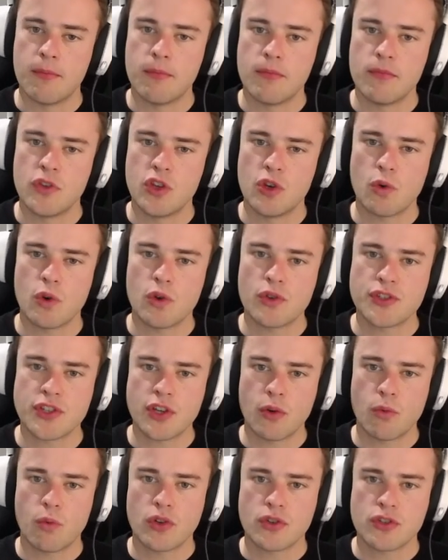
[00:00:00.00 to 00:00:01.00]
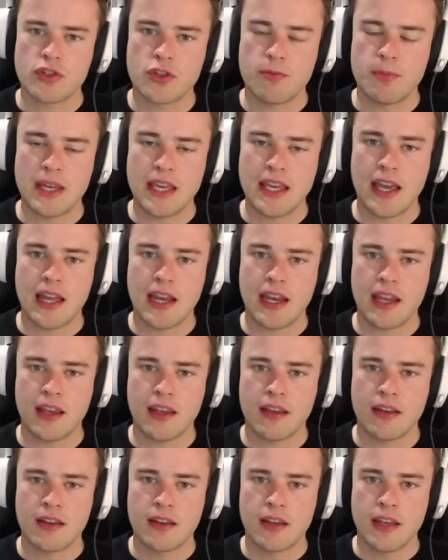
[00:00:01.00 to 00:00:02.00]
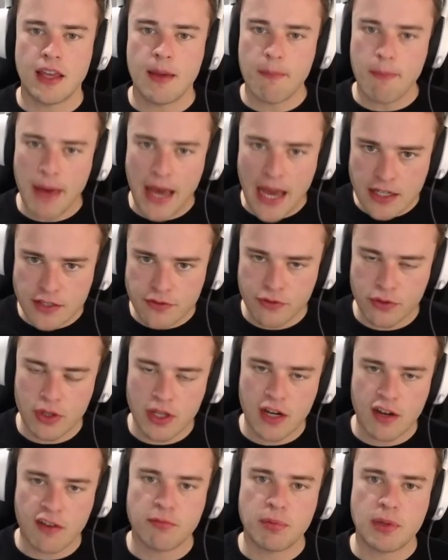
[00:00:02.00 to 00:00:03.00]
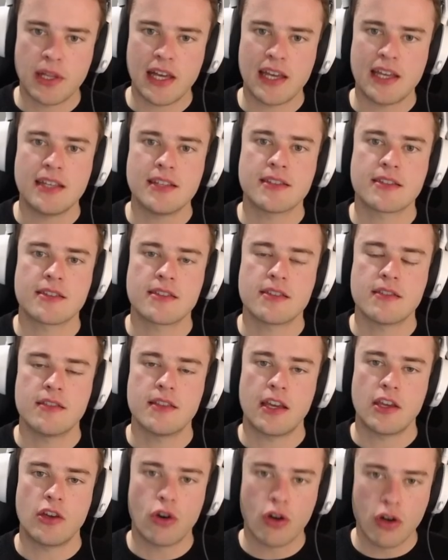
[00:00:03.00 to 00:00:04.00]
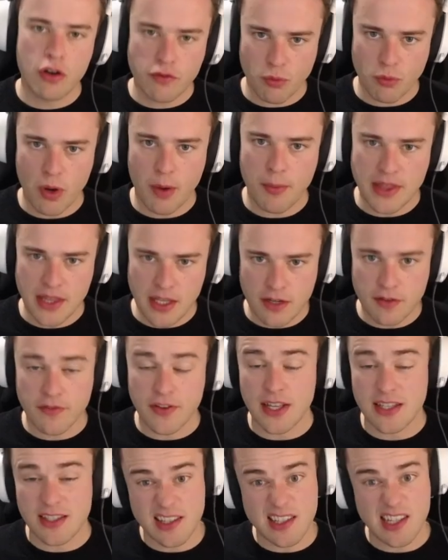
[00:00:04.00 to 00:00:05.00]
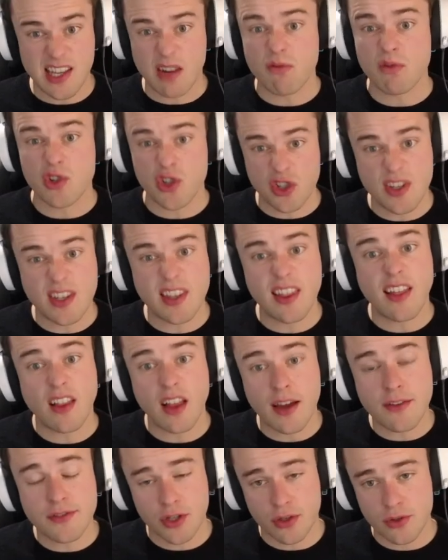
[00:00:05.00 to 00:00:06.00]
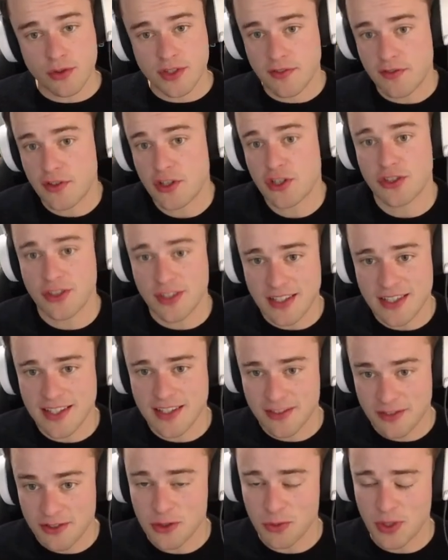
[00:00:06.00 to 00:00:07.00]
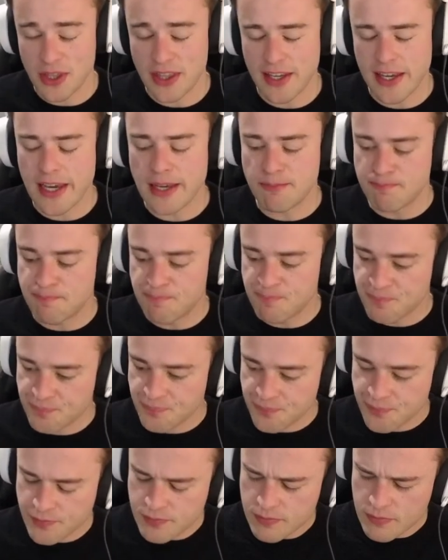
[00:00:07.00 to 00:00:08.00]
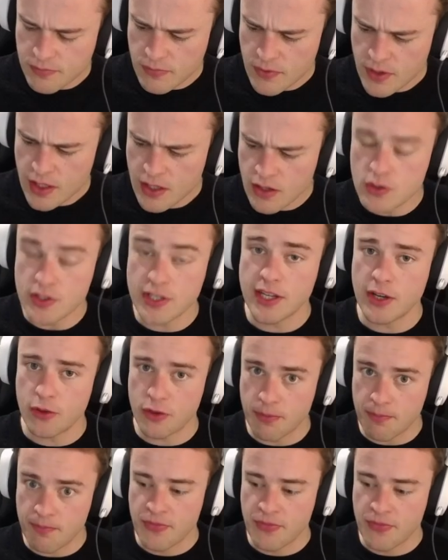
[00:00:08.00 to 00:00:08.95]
you also want to be getting impactful enough plays that you're overwhelming their defenses and reducing their life total sufficiently to win the game, to kill